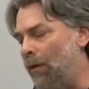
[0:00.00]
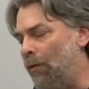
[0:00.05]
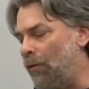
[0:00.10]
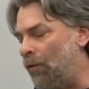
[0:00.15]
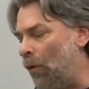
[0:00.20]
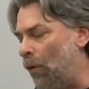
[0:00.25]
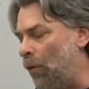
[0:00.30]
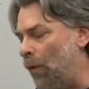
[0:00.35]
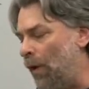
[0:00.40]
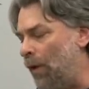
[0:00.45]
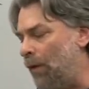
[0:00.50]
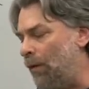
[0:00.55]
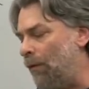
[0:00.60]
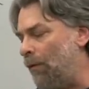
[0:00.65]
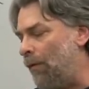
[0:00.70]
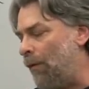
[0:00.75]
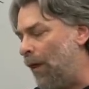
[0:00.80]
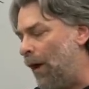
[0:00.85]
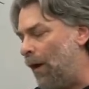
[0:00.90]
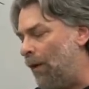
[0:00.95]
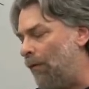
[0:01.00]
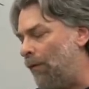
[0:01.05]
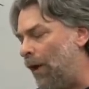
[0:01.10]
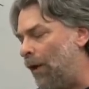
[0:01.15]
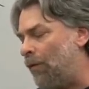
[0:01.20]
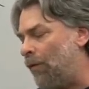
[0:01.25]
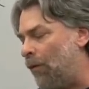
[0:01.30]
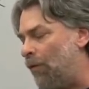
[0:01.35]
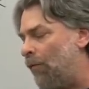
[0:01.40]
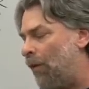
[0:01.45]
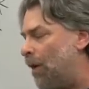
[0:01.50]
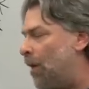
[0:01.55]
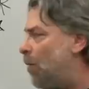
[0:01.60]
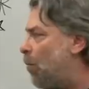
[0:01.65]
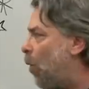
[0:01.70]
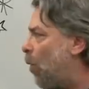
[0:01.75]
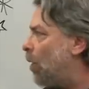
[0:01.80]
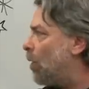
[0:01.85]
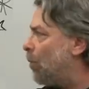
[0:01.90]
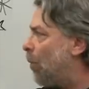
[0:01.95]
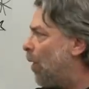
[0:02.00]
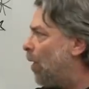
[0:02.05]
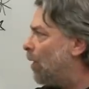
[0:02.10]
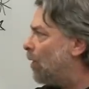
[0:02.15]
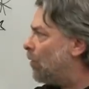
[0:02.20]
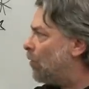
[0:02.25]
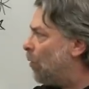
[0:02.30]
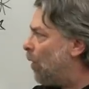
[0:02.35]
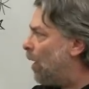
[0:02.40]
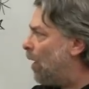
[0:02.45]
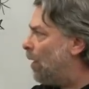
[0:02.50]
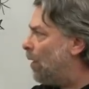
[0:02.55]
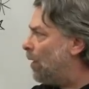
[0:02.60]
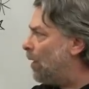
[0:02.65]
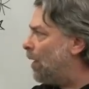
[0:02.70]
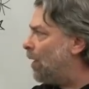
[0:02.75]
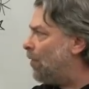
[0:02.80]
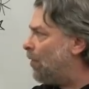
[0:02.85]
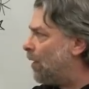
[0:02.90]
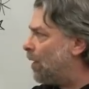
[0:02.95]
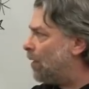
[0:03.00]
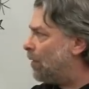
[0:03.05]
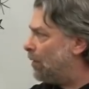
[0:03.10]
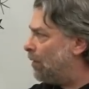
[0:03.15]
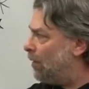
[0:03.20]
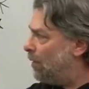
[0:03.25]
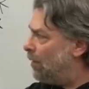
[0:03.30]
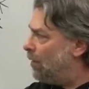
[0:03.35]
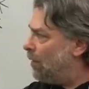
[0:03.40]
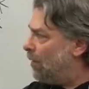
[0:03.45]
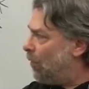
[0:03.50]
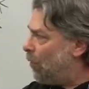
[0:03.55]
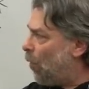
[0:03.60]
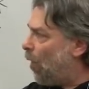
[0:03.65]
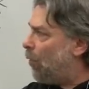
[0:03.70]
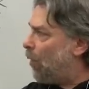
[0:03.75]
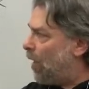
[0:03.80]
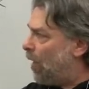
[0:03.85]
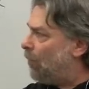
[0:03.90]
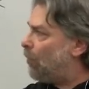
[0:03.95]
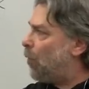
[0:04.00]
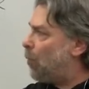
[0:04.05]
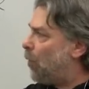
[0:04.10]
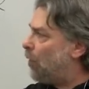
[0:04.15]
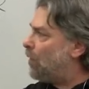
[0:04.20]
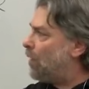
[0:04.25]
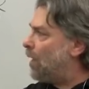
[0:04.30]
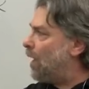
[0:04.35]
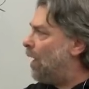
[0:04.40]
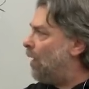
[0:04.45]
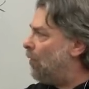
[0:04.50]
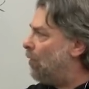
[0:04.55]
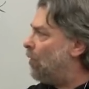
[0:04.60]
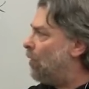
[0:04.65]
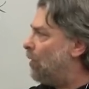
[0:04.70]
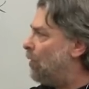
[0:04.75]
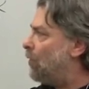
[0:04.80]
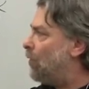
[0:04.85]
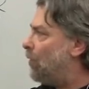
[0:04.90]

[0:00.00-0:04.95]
So that's a very important part as well. And I think what we have to put together